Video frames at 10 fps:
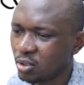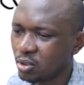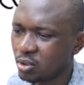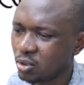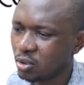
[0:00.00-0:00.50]

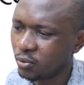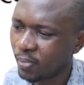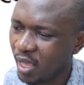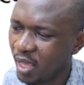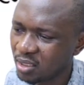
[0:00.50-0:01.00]
So,
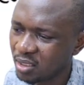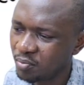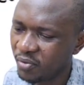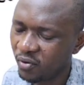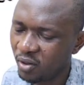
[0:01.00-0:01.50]
earnings
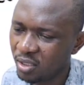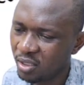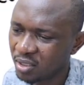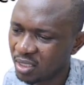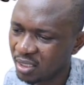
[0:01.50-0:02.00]
before
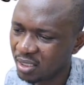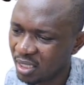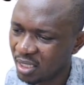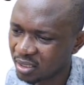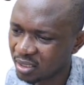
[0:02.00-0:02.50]
interest and
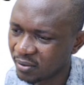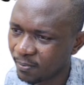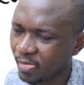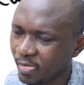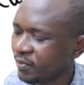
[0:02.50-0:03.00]
tax.
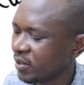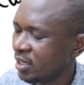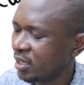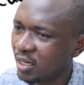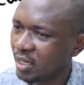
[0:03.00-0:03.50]

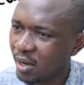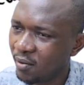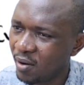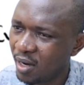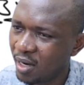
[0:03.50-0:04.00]
In
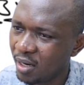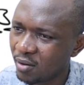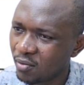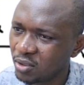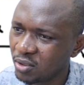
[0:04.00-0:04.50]
our
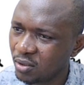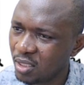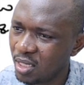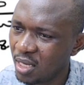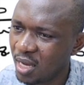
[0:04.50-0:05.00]
question
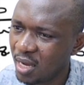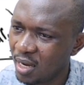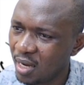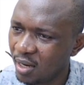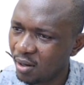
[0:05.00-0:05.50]
here,
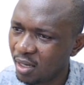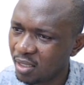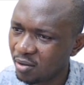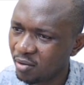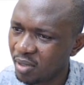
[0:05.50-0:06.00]
I
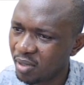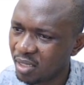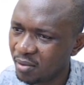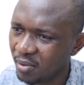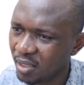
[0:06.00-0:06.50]
think we've been
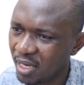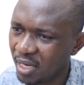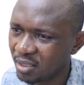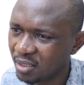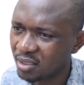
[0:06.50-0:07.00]
given
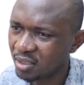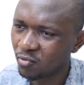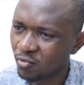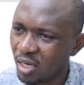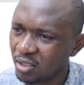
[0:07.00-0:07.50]
that
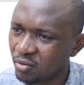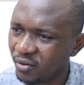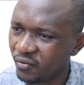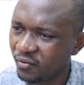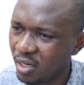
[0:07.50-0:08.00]
it's quite
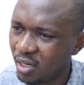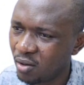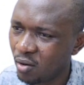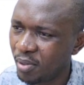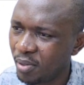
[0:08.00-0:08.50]
straightforward.
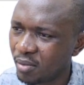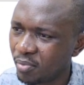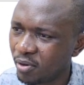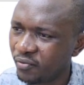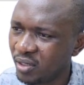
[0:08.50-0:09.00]
Opening
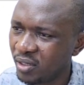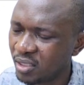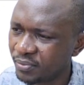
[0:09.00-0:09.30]
profit.